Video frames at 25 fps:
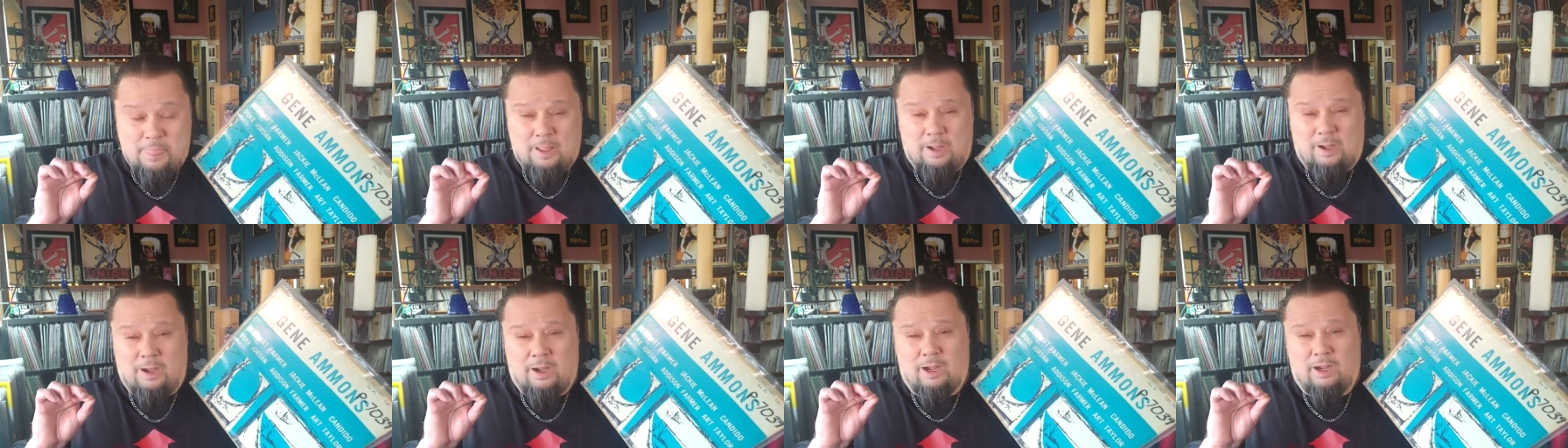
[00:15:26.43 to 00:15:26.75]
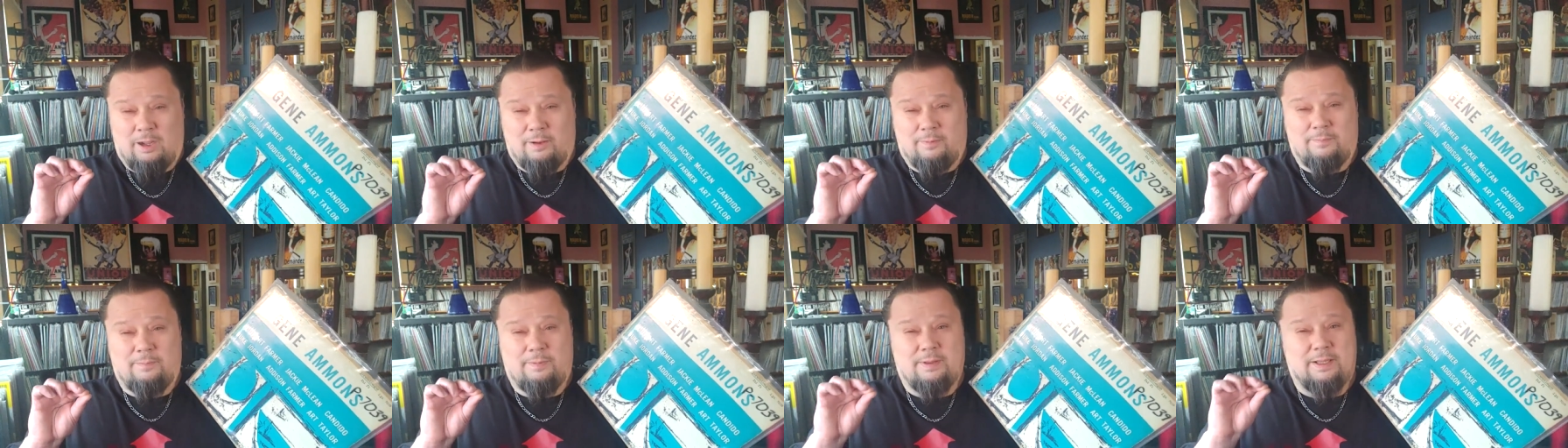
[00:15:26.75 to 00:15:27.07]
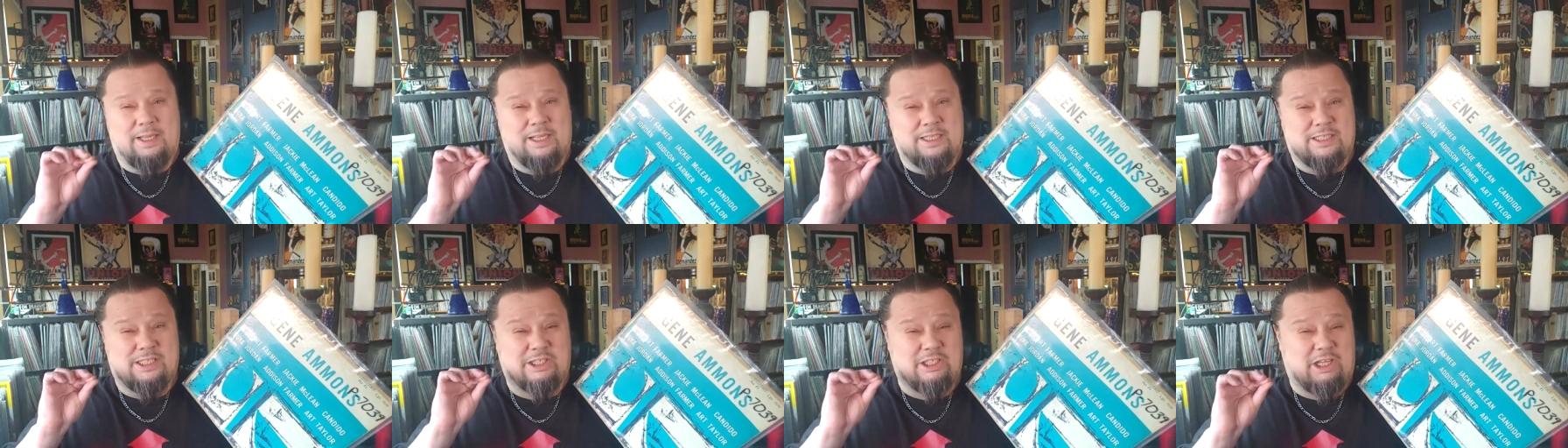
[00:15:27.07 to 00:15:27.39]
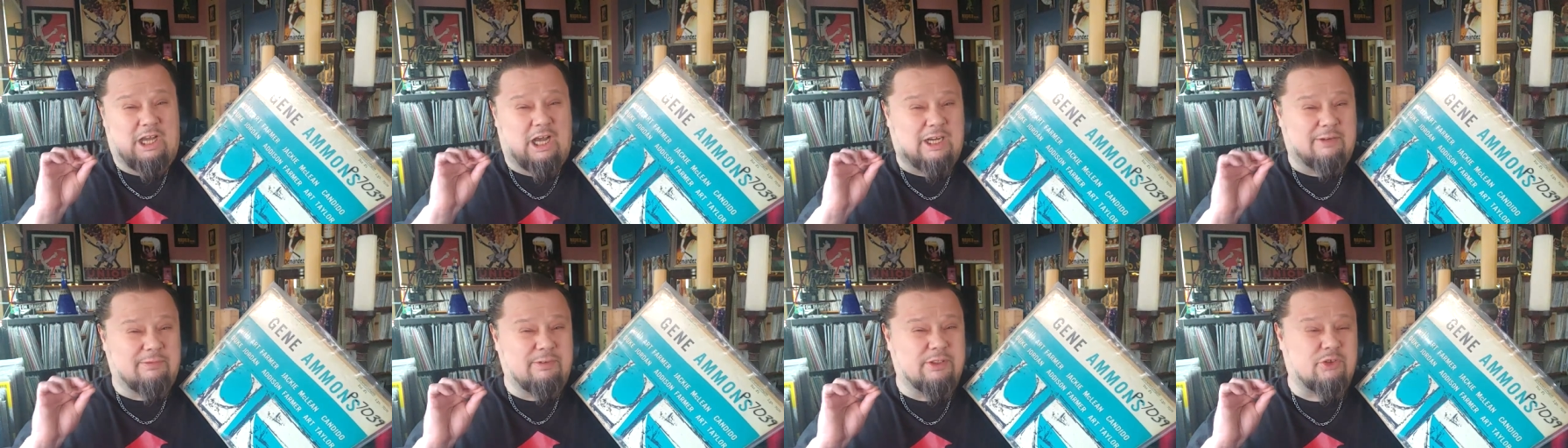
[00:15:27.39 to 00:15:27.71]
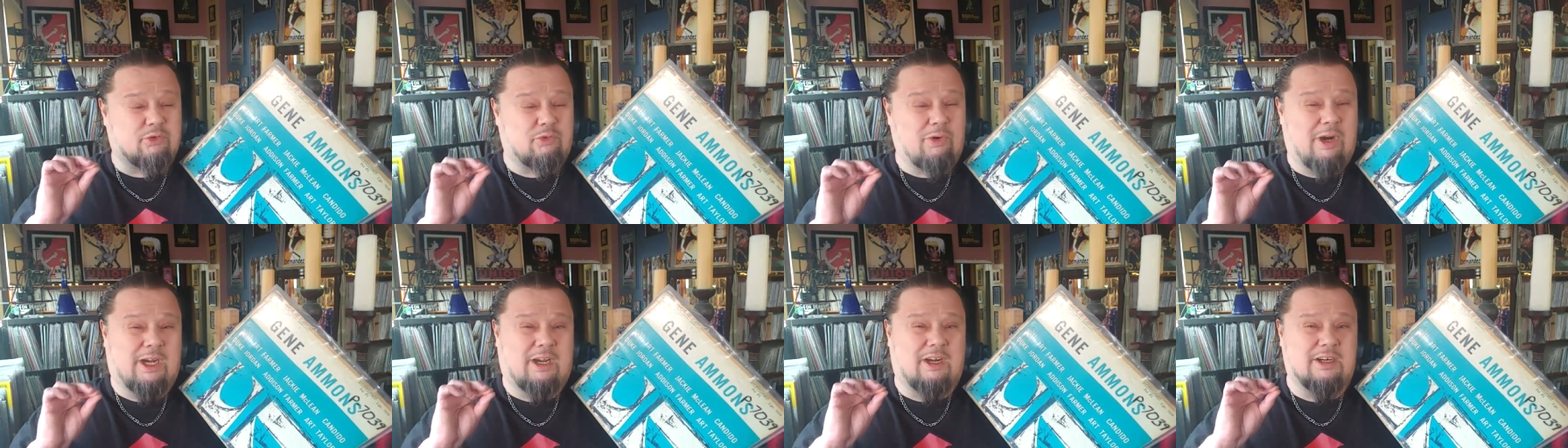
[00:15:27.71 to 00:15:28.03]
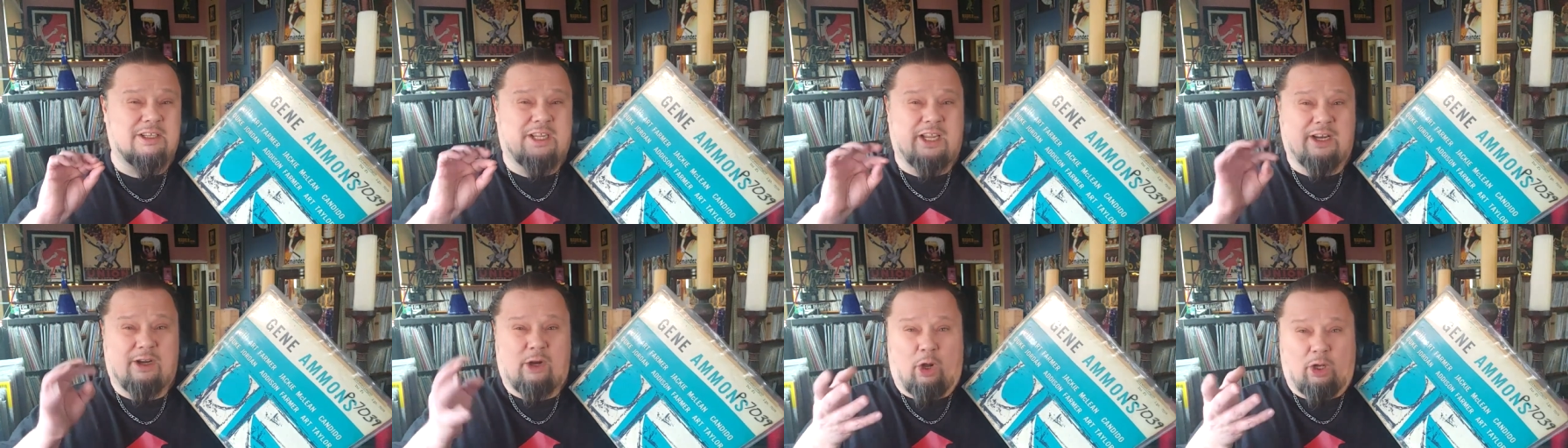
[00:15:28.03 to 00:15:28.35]
Uh, his, a lot of his
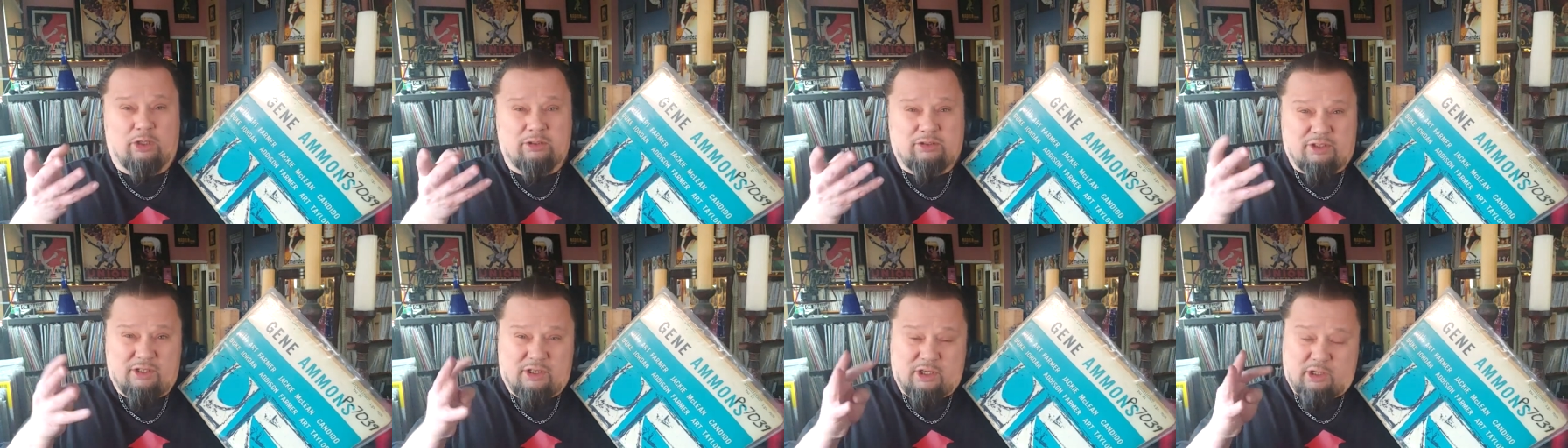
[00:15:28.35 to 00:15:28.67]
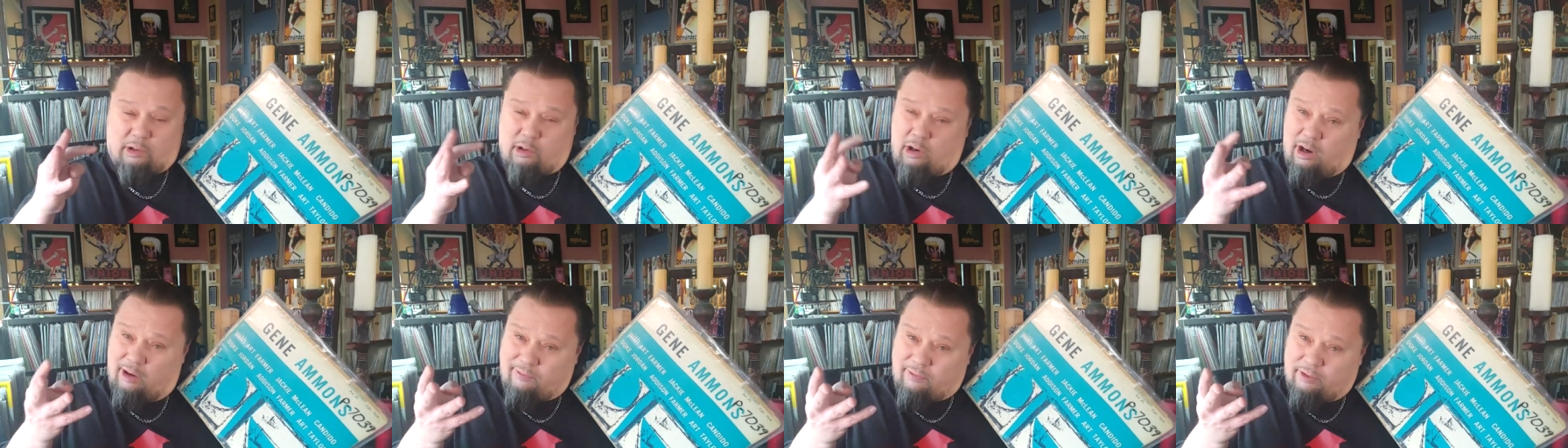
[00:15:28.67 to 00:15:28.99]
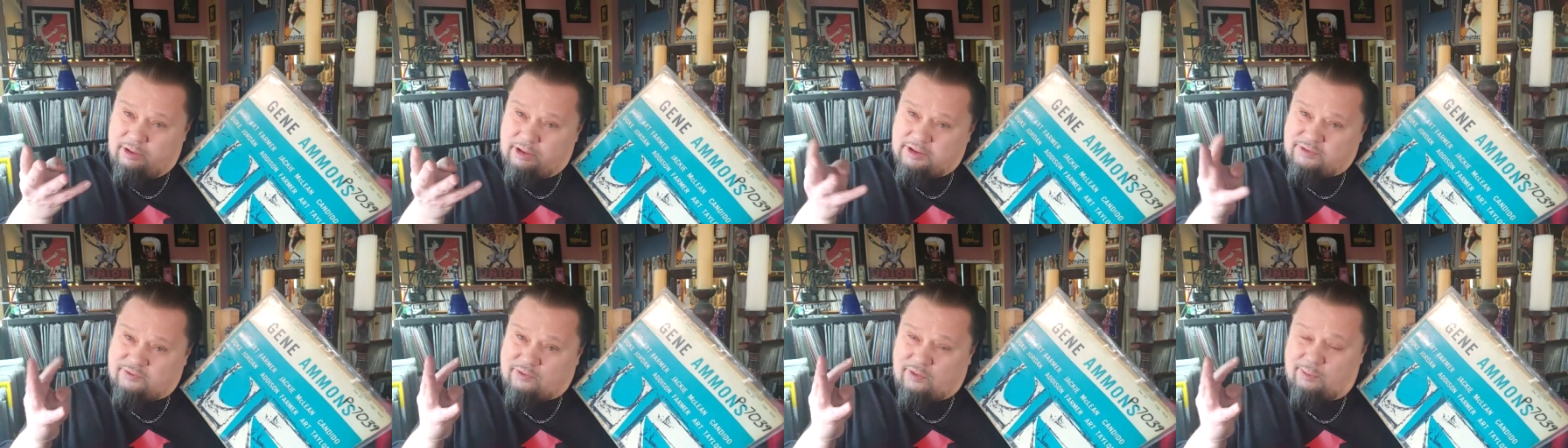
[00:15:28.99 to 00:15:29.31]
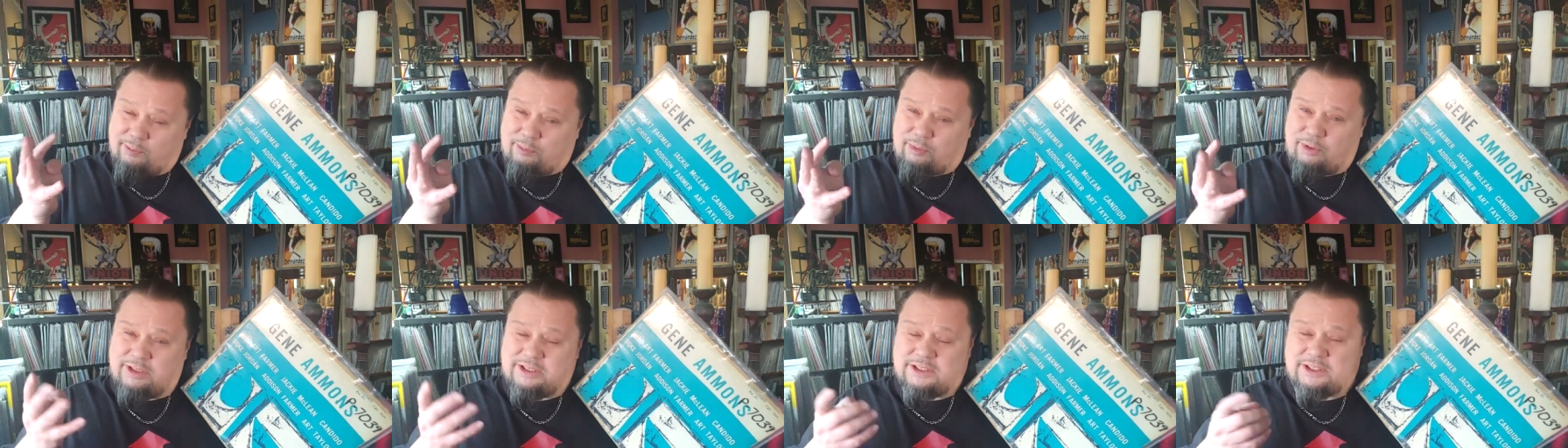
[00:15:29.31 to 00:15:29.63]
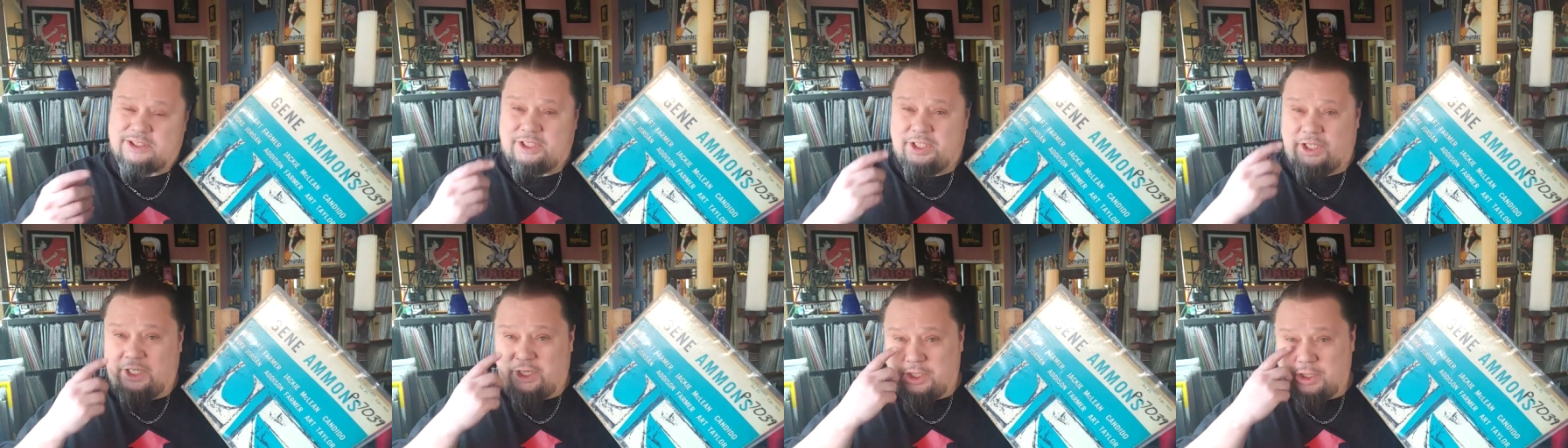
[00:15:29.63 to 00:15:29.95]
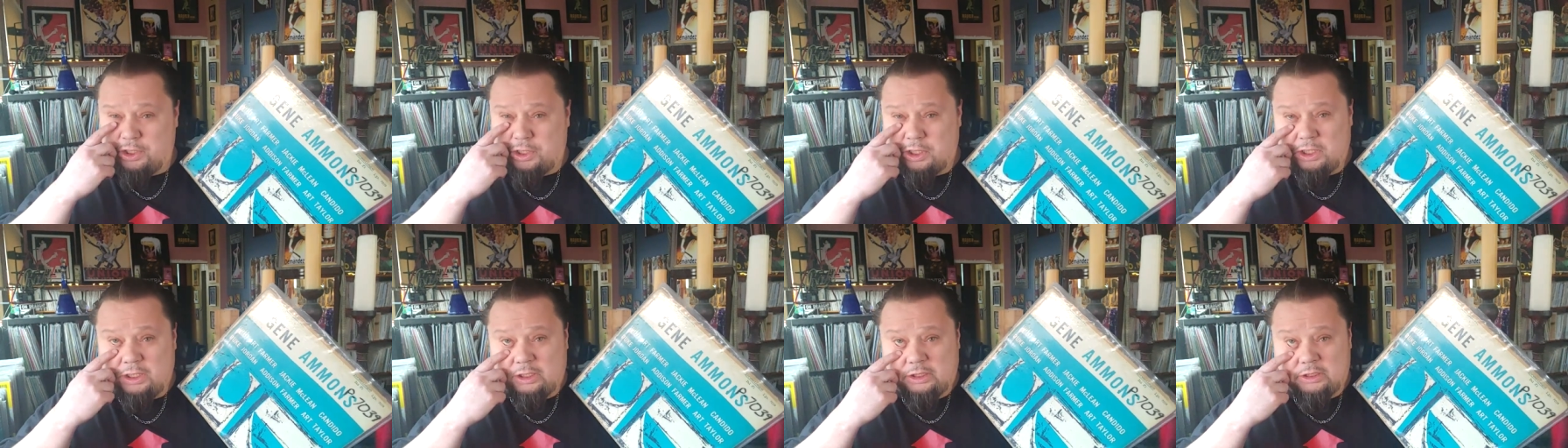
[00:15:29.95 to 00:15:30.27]
records get alternate covers from
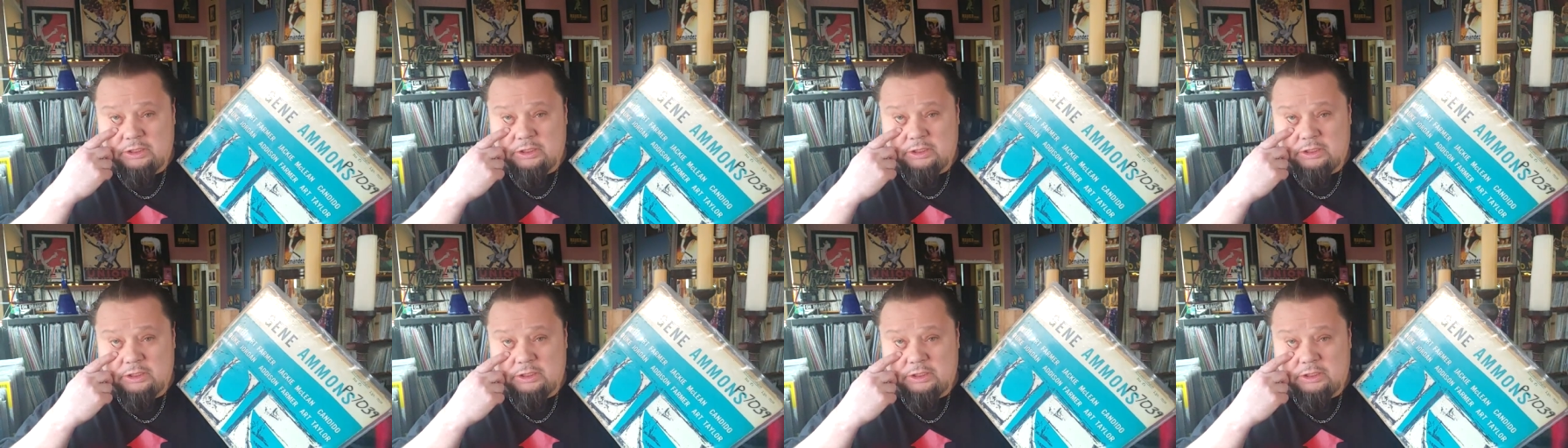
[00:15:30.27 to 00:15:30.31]
Prestige,